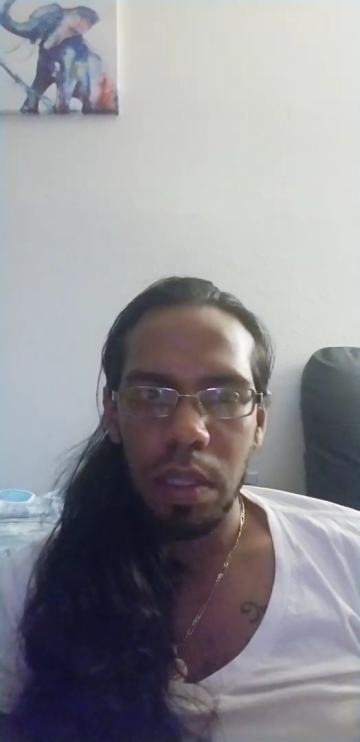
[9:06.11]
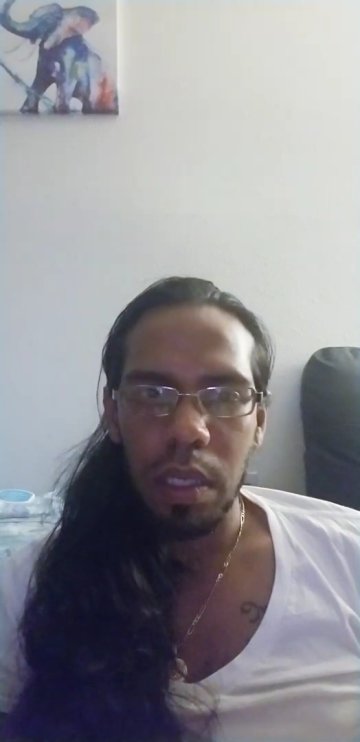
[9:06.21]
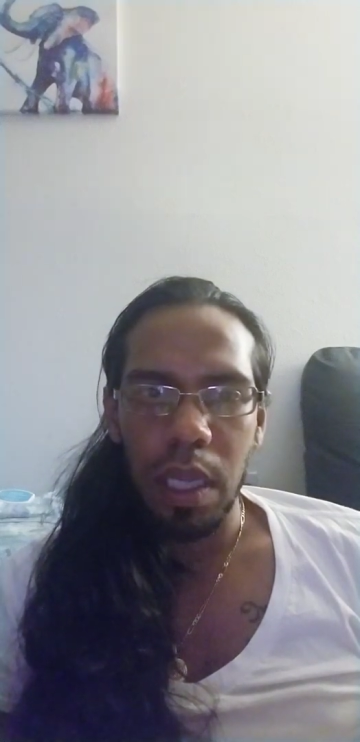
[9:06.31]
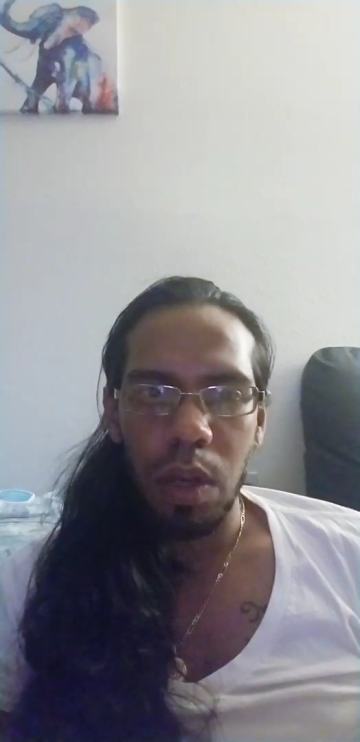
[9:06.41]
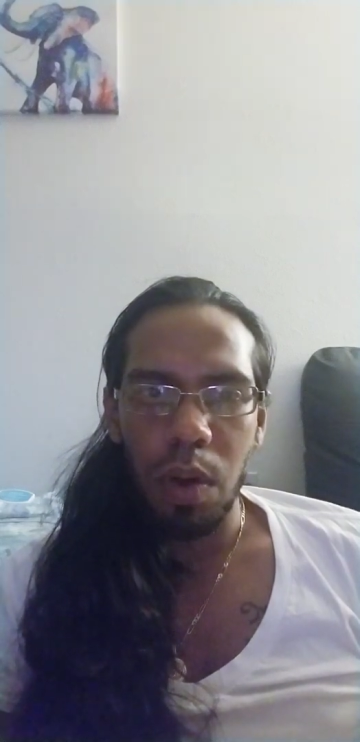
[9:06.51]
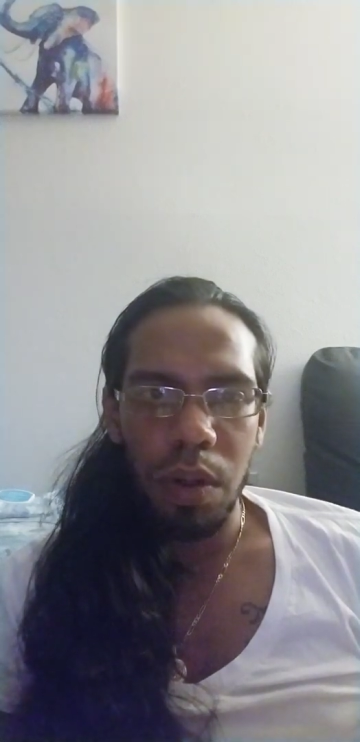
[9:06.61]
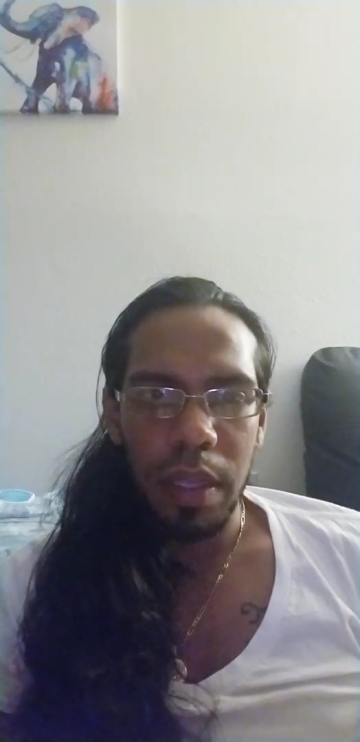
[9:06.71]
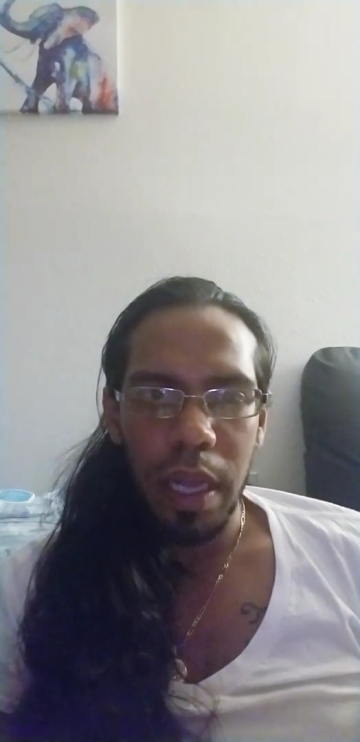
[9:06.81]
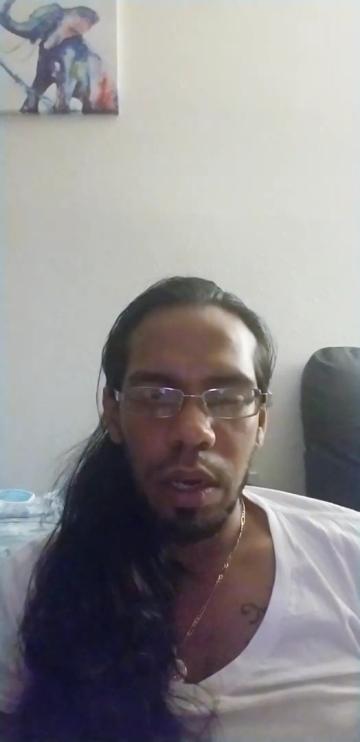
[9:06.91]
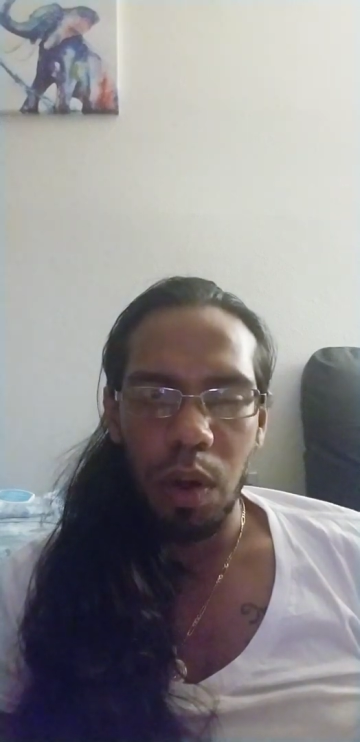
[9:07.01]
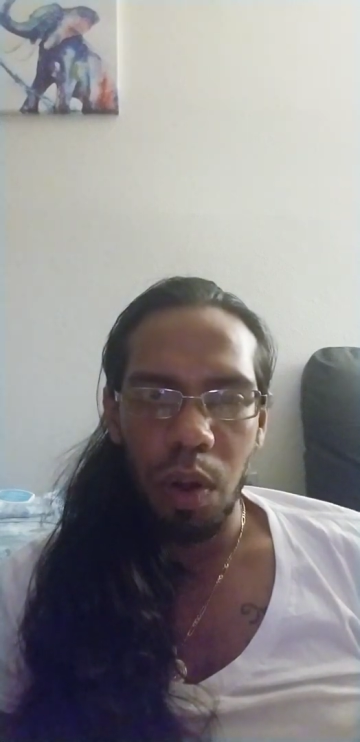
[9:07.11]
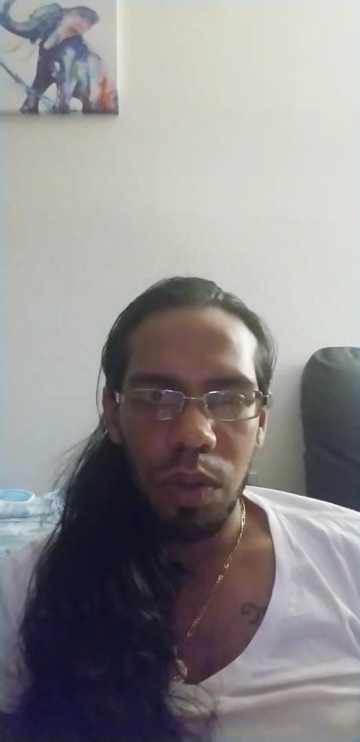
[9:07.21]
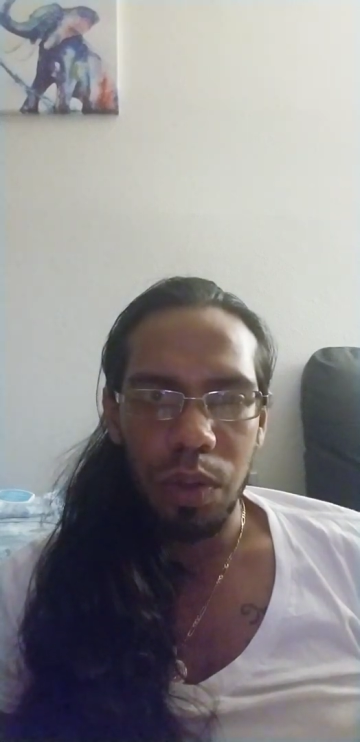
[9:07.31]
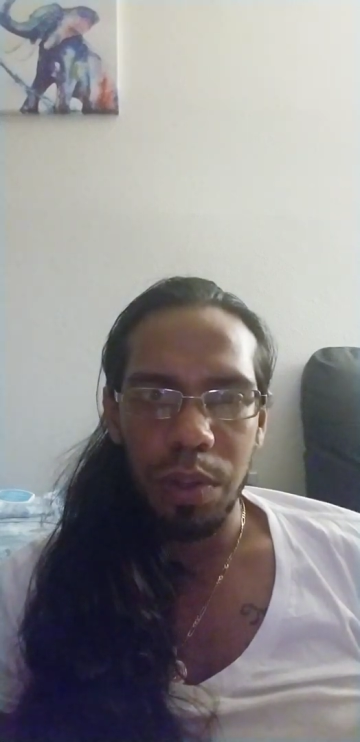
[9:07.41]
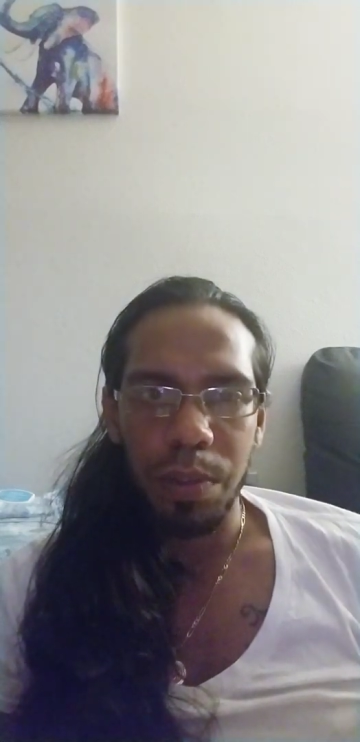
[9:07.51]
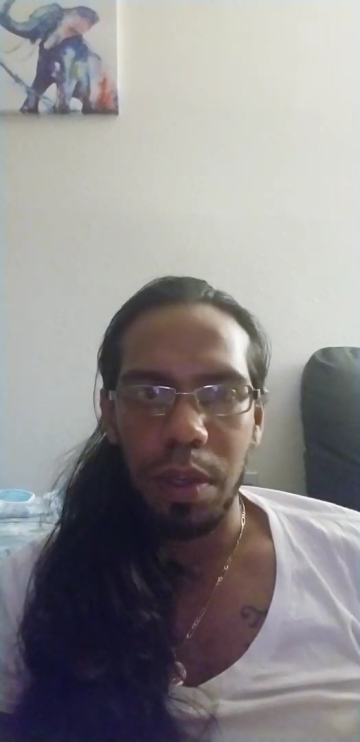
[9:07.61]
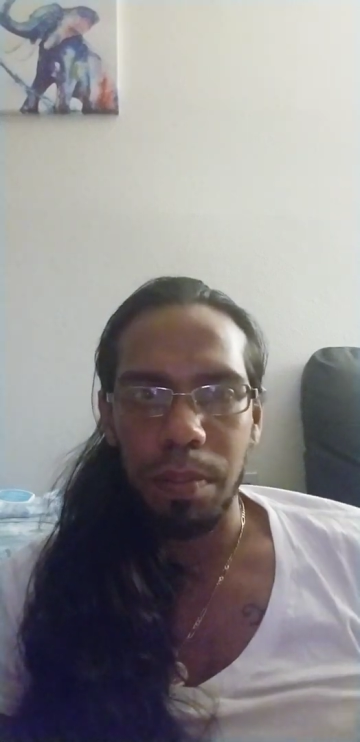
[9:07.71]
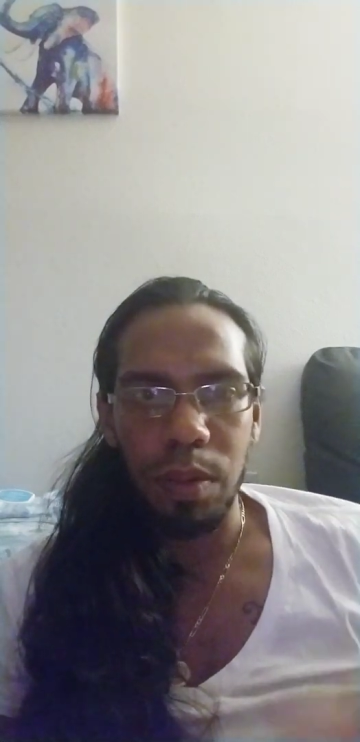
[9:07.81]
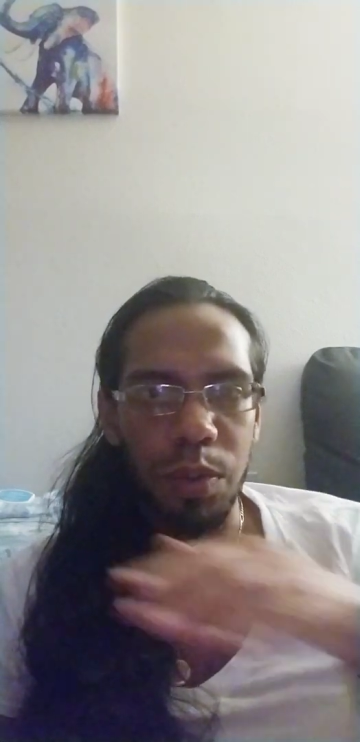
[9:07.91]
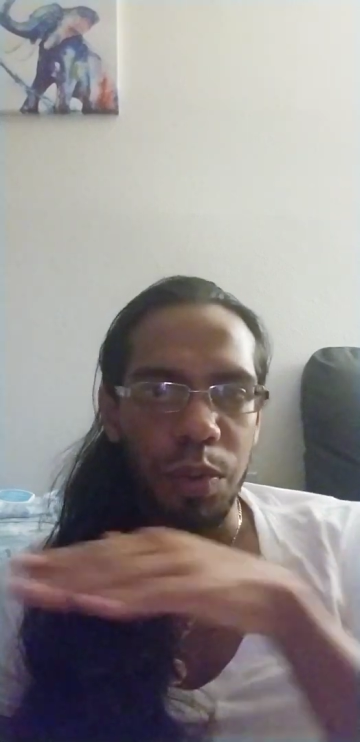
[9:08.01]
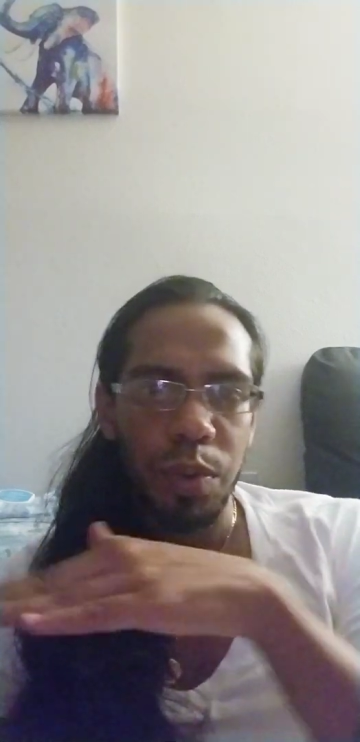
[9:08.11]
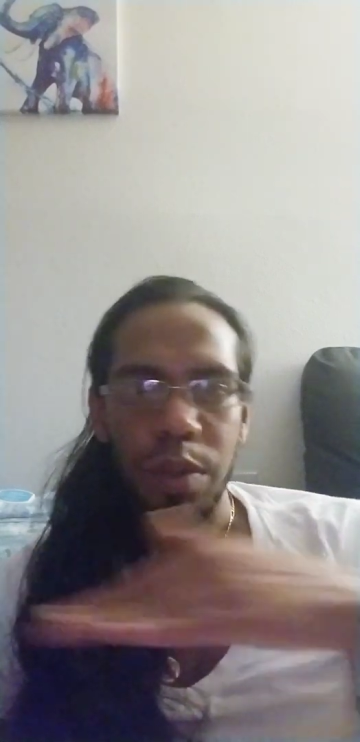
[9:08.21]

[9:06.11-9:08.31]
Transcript: and then call that an altar with a blue,